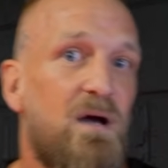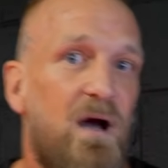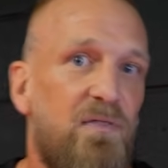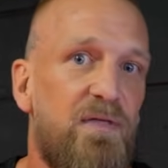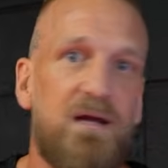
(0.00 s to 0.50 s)

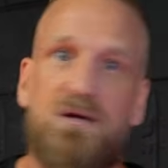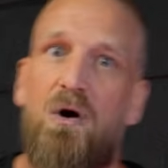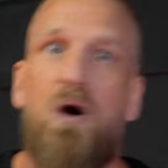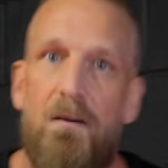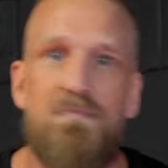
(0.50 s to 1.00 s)
and think,
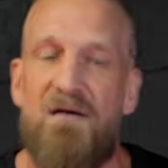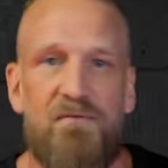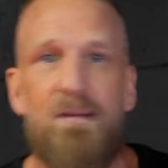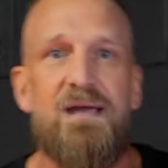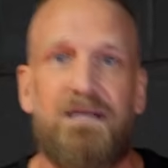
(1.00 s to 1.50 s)
God, I'm
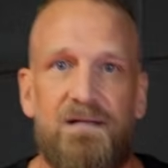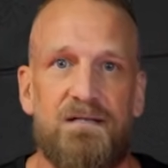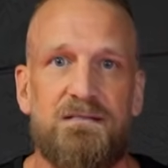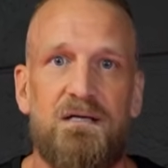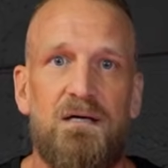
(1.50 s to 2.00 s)
never making
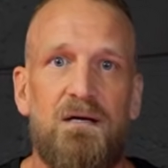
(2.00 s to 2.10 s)
this.